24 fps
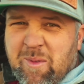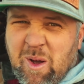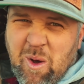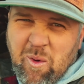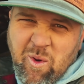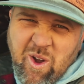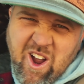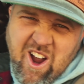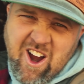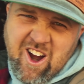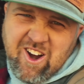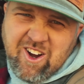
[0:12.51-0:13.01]
But
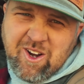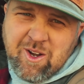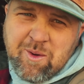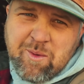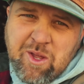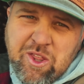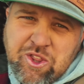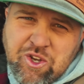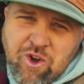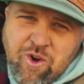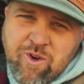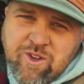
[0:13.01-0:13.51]
we are gonna be
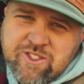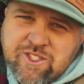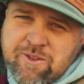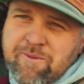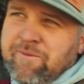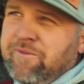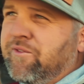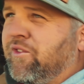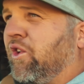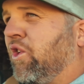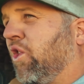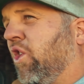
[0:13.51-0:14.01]
throwing some
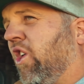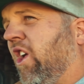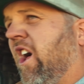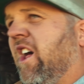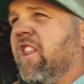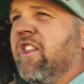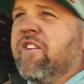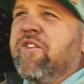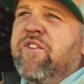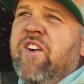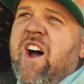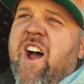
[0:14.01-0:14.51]
fuel on
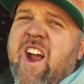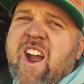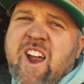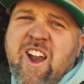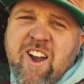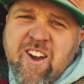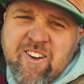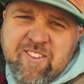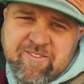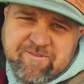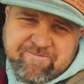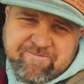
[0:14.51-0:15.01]
the fire